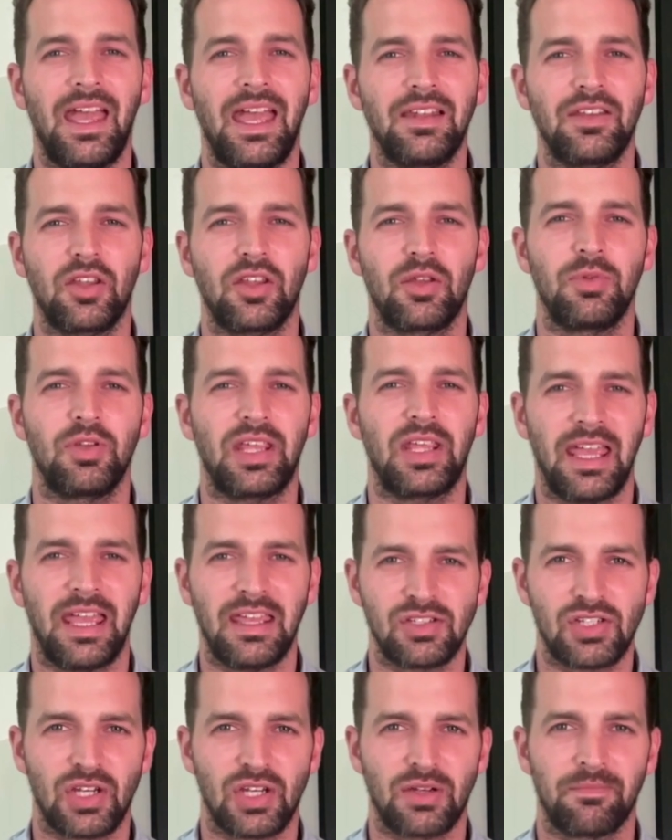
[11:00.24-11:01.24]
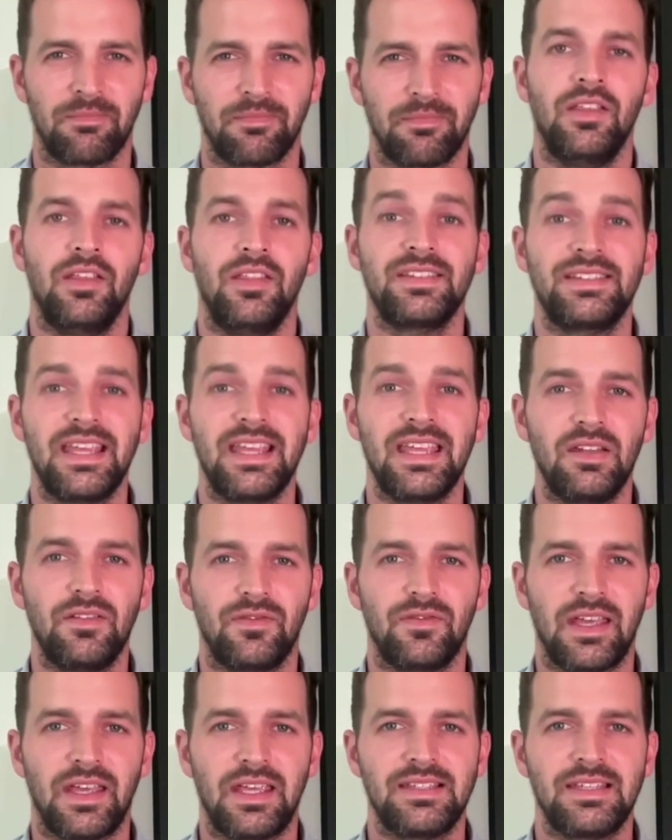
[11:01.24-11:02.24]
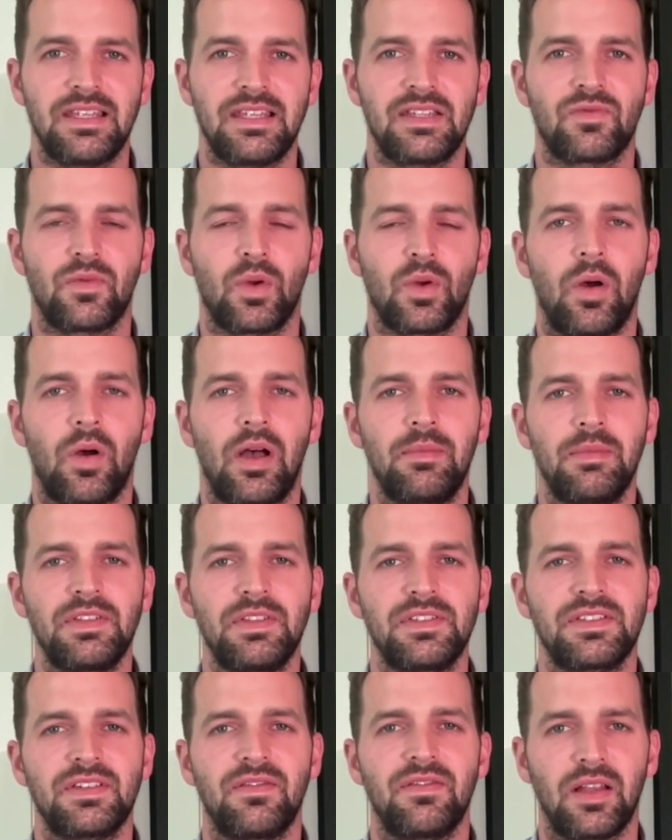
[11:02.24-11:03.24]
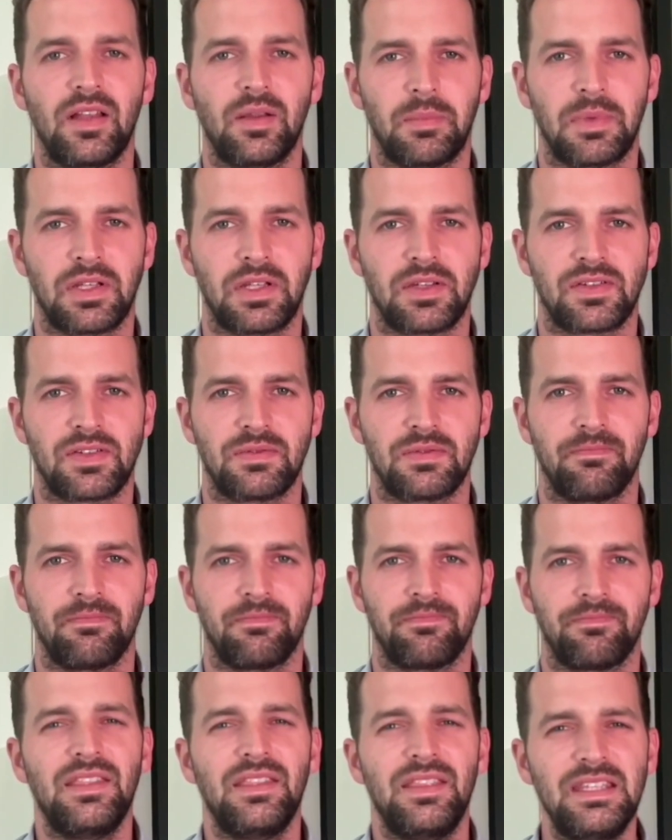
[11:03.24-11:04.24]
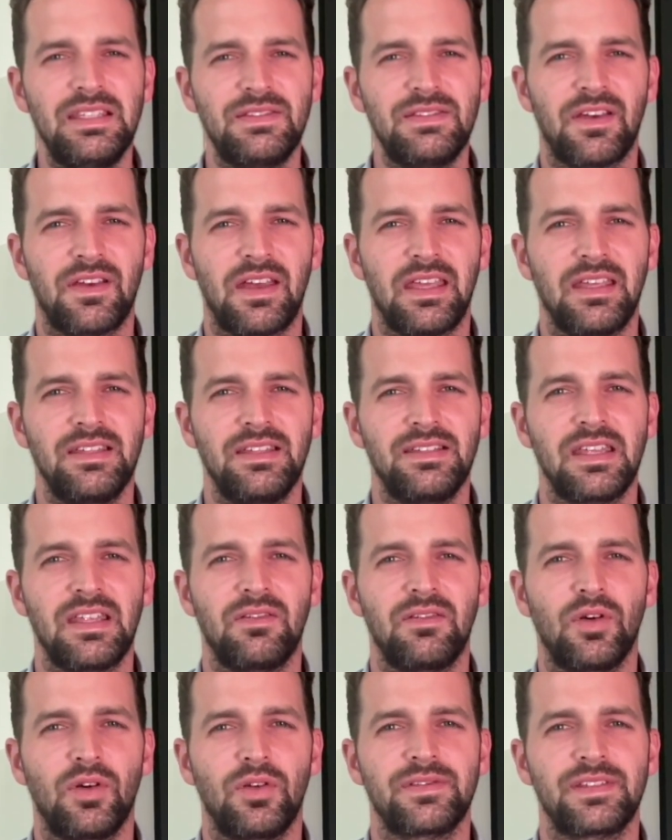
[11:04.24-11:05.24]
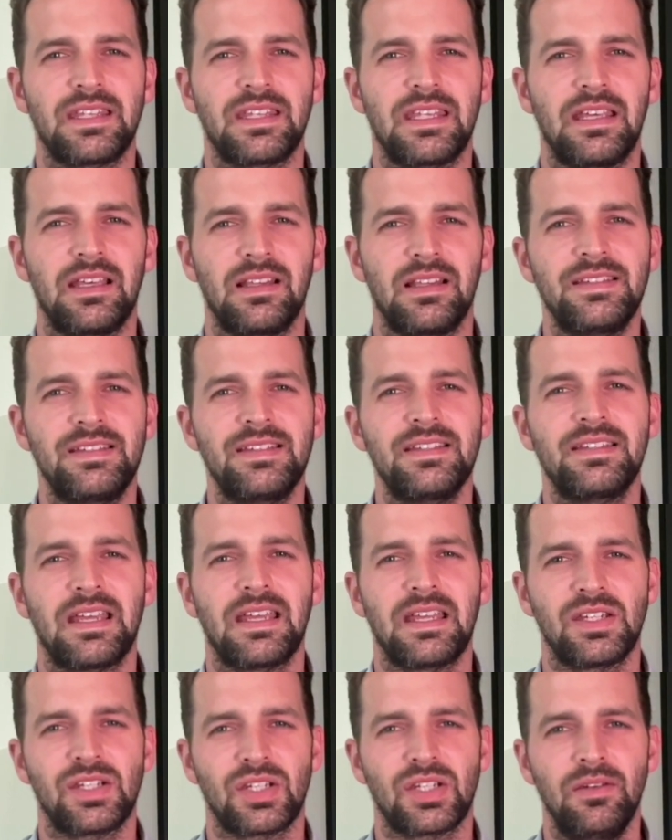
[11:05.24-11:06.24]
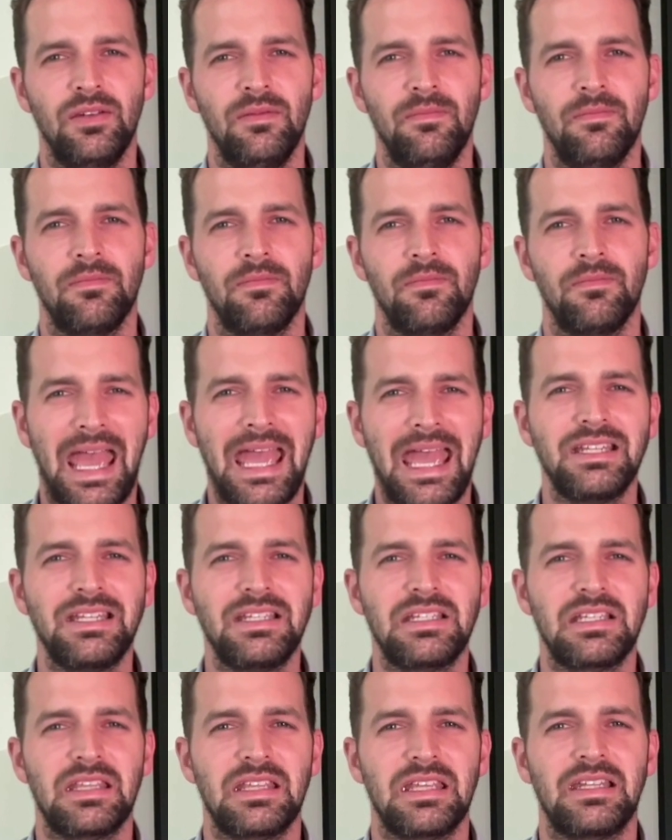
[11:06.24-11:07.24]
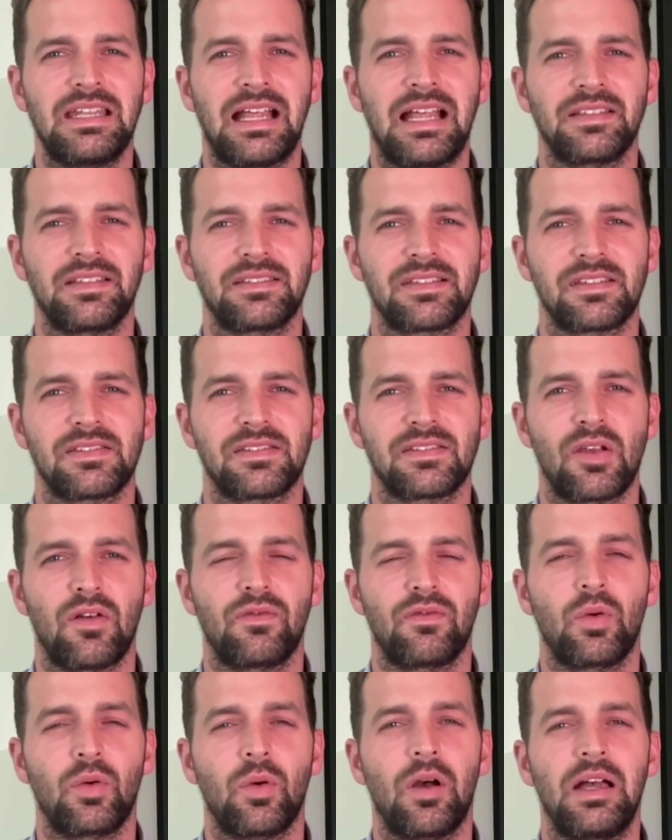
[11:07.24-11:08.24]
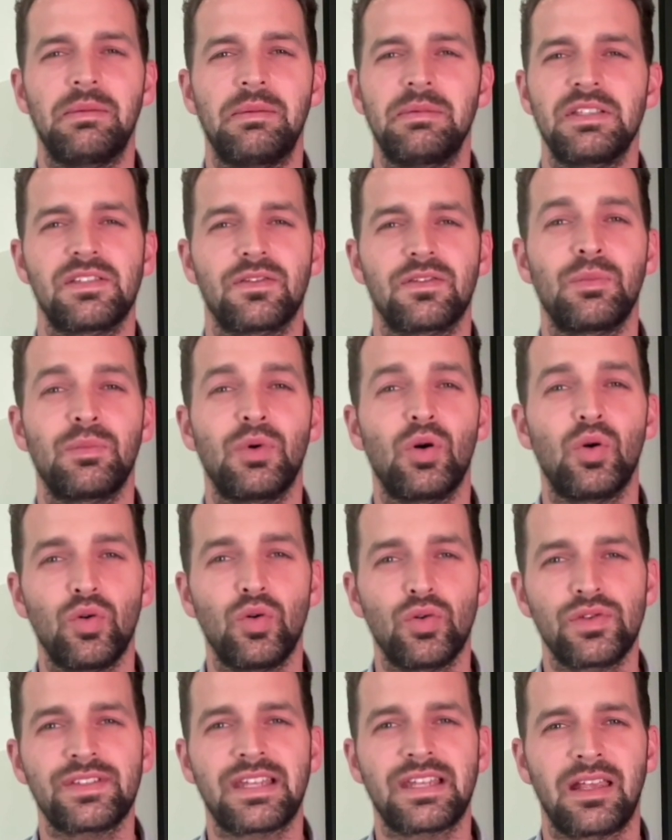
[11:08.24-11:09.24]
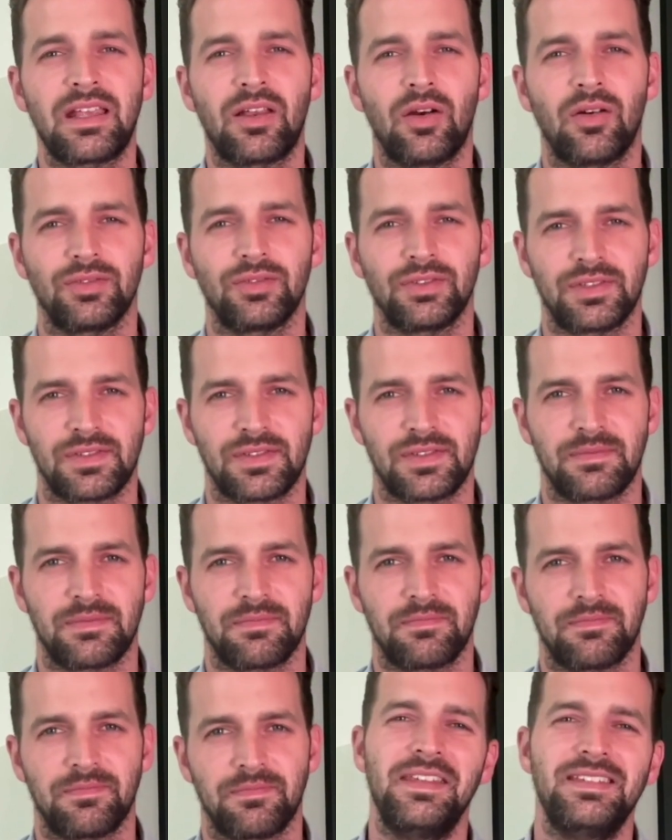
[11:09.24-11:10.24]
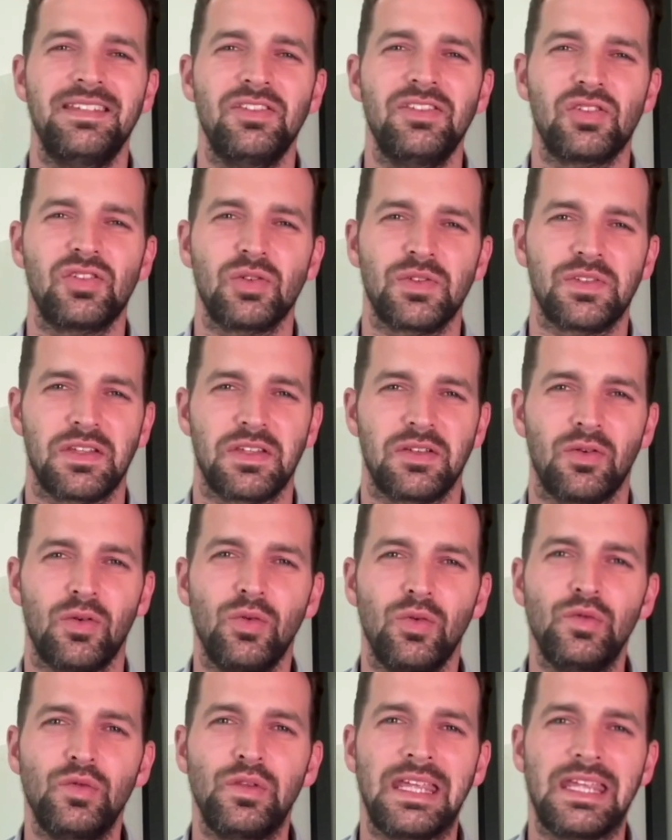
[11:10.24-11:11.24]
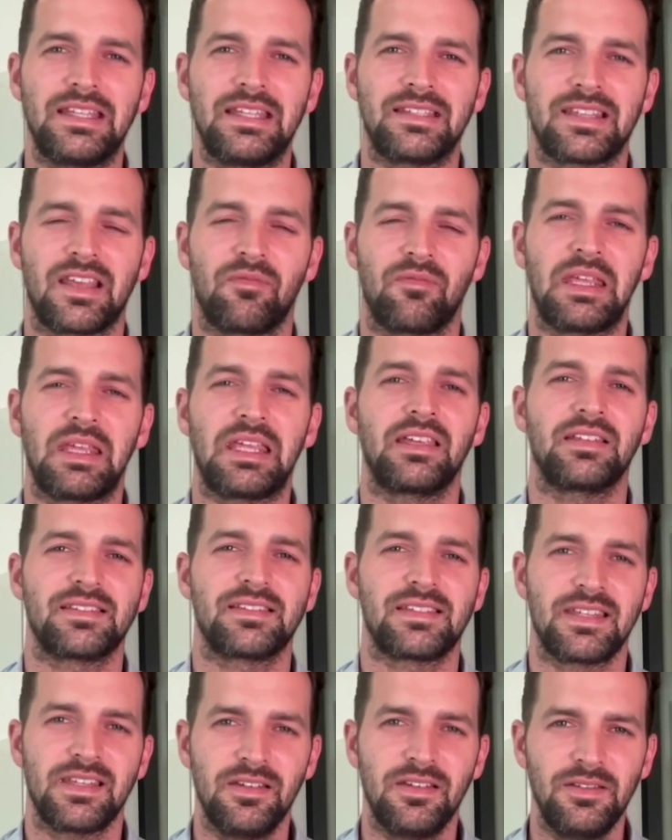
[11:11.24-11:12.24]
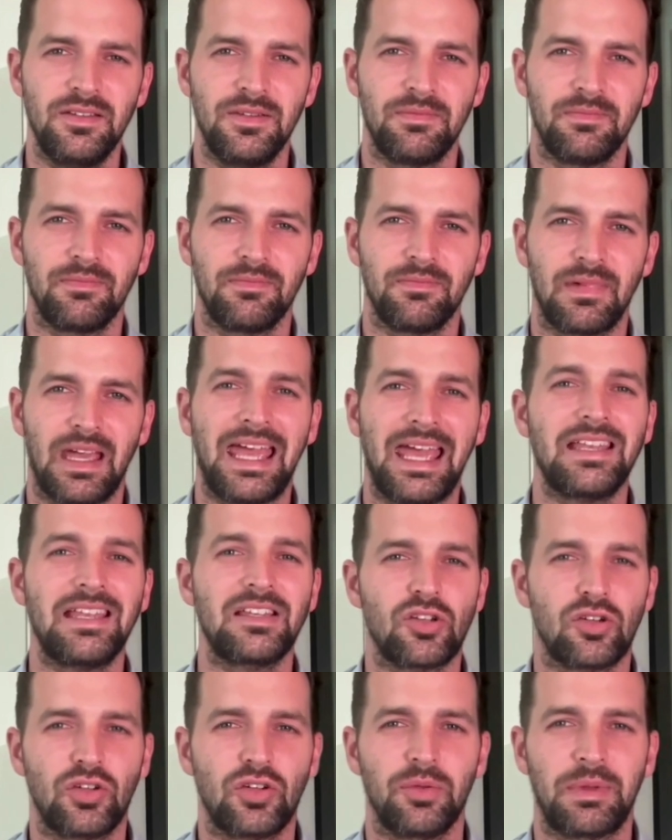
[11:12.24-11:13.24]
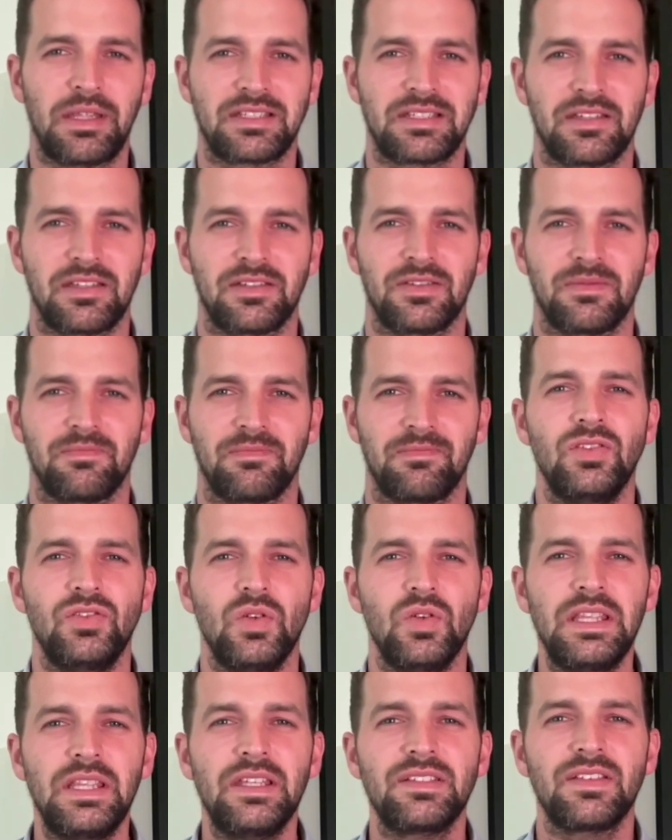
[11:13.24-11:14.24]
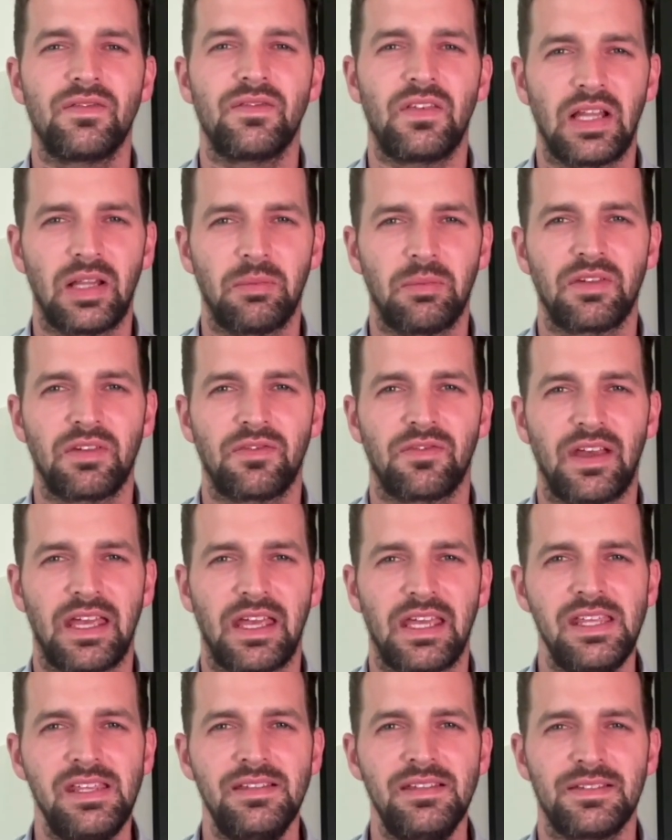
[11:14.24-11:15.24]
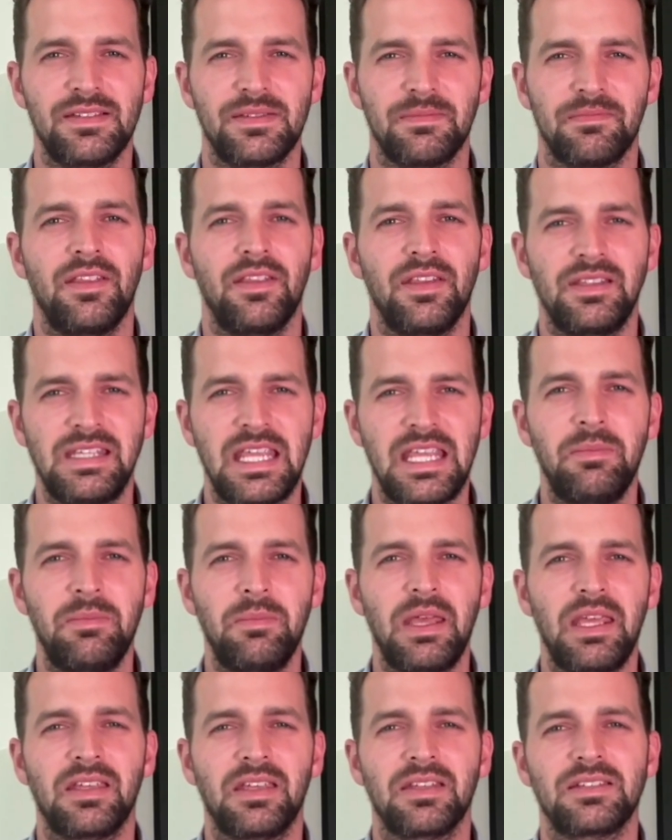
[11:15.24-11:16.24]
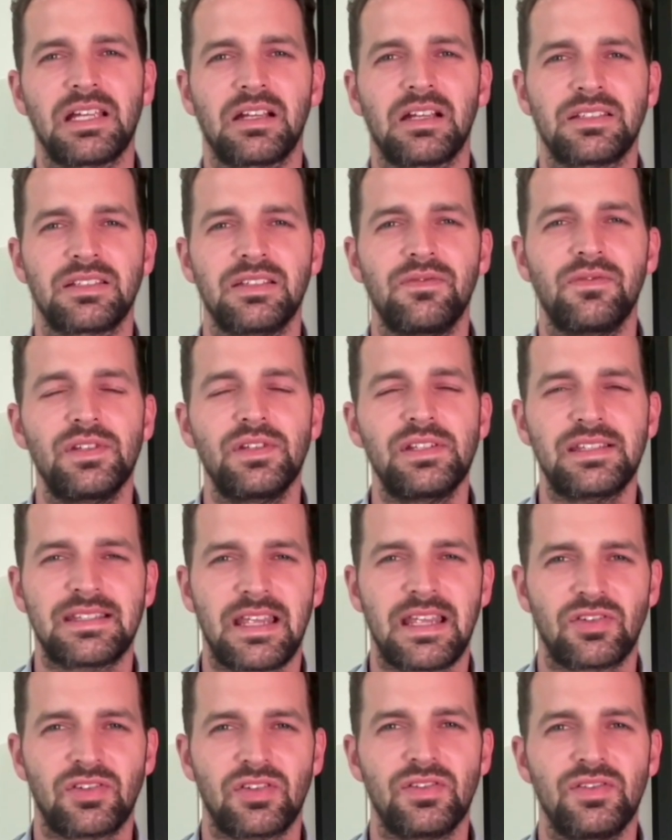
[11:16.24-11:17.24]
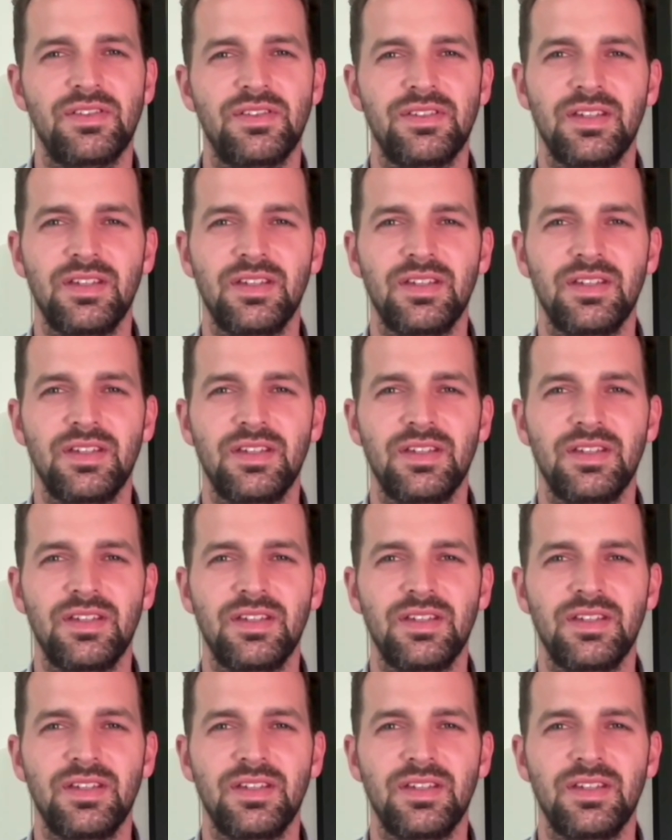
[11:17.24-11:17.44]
and communication. The second phase is requirements development. This phase involves the elicitation and the analysis of requirements from all stakeholders. This ensures that all needs have been considered and documented. During the development phase, the team may conduct different sessions